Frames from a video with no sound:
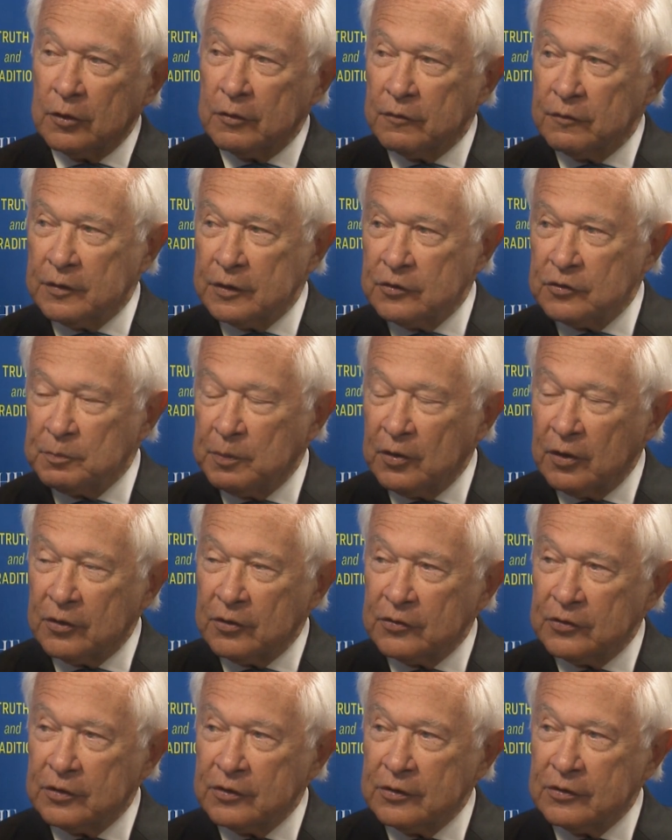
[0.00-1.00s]
of these
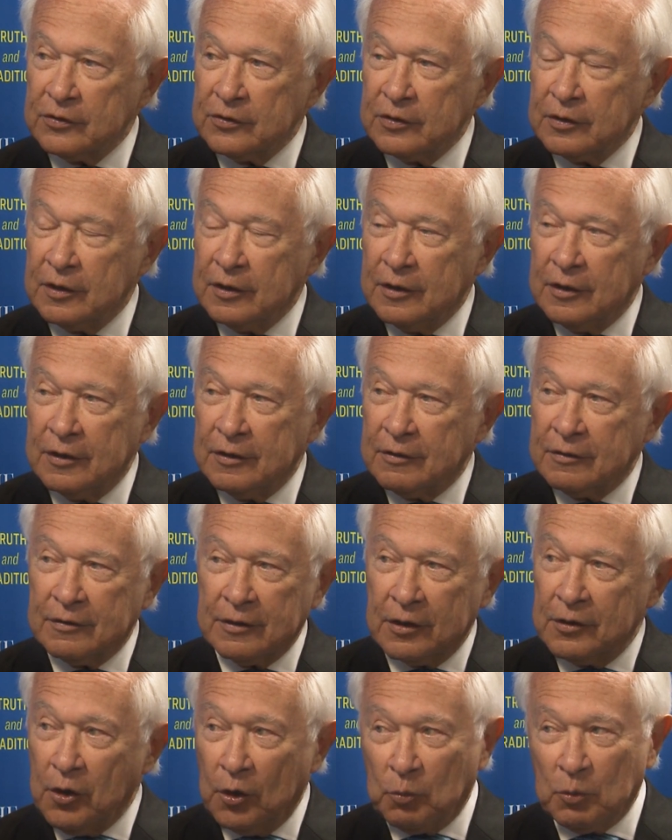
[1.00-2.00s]
policies? They're
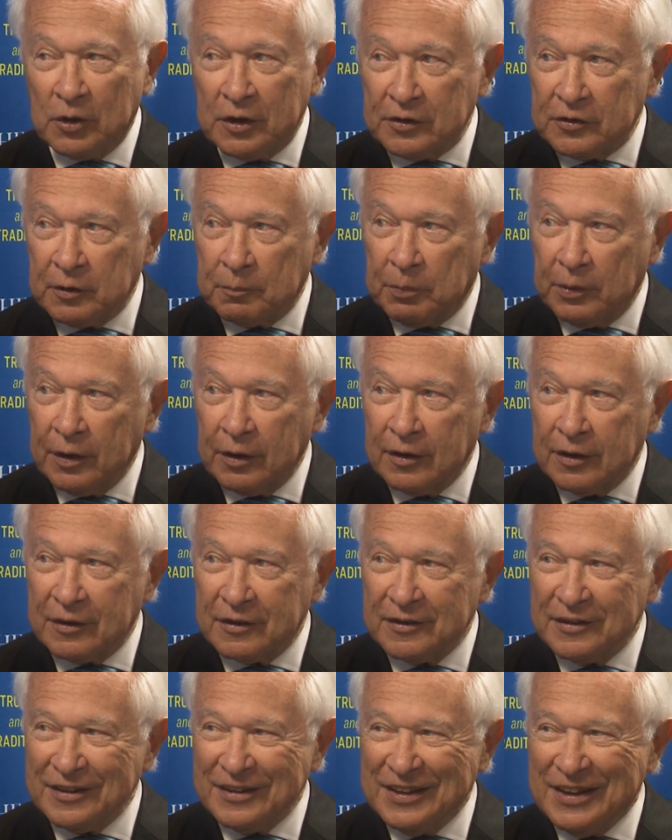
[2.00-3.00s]
not willing to
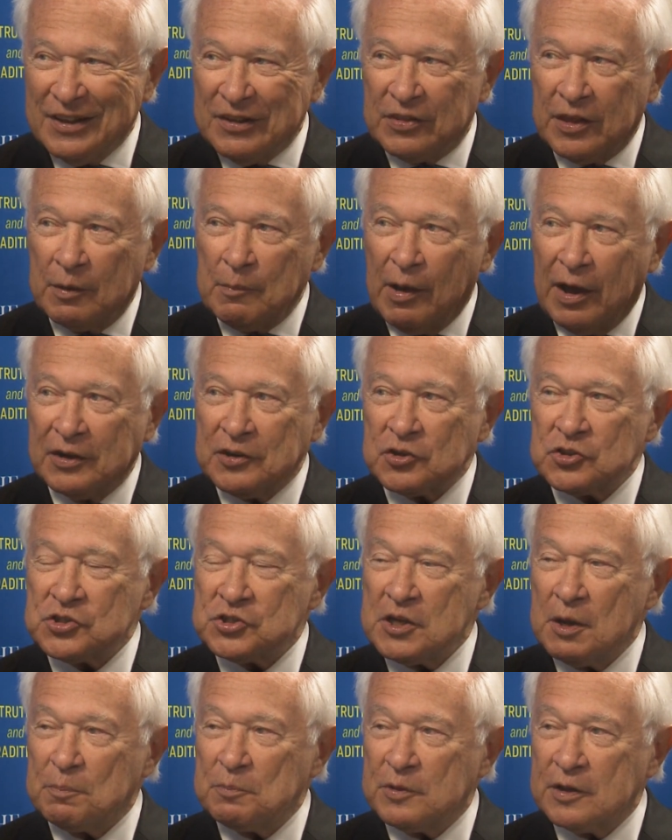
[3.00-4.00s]
pay. They might
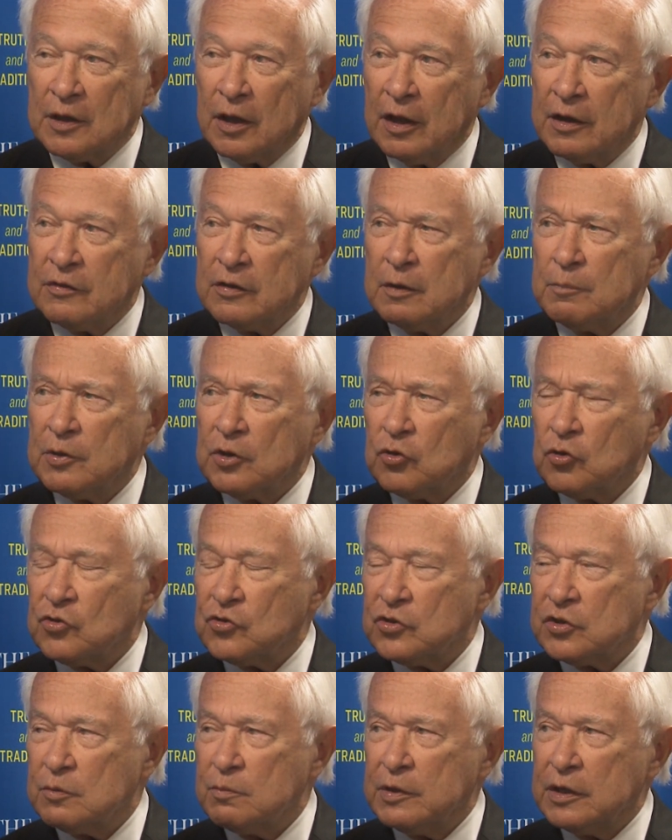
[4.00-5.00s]
accept the idea because
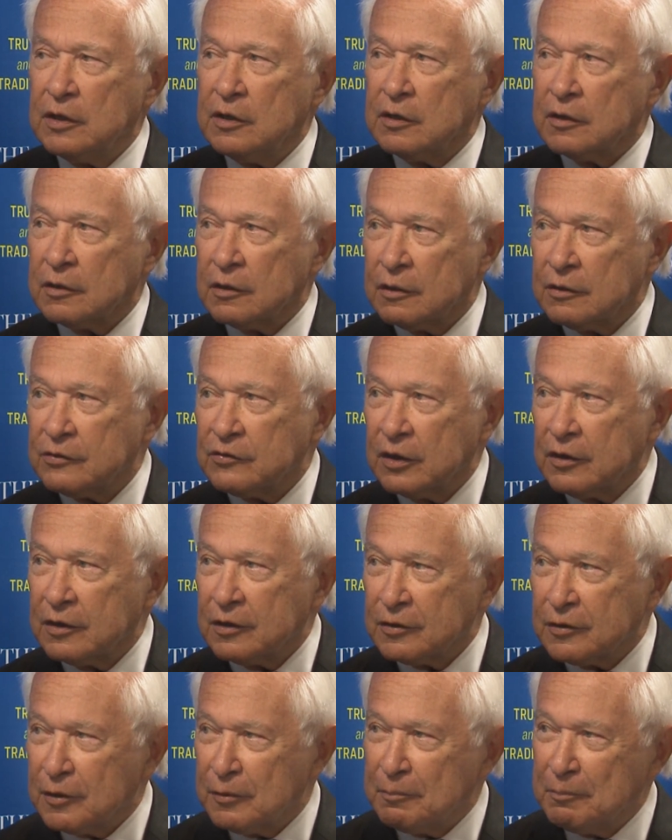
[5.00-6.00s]
the media are telling
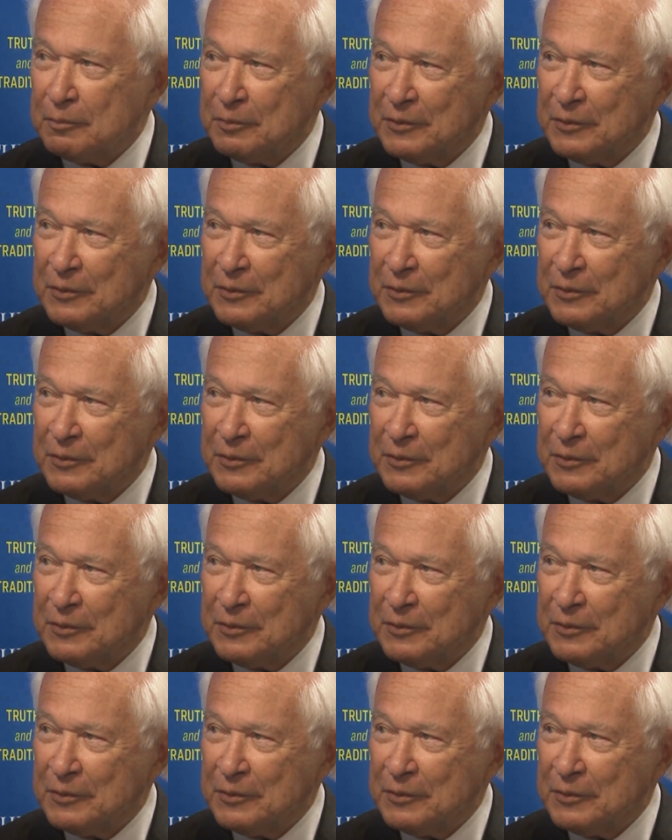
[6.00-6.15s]
them.